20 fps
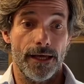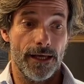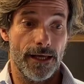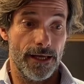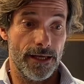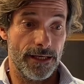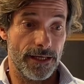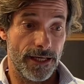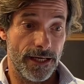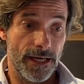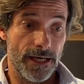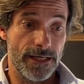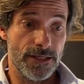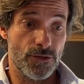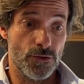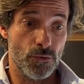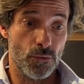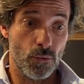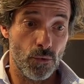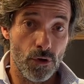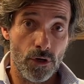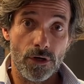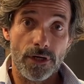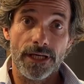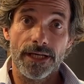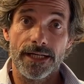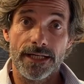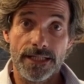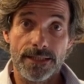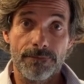In case you work
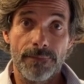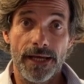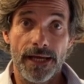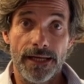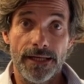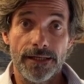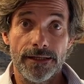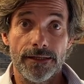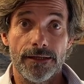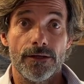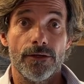in Spain,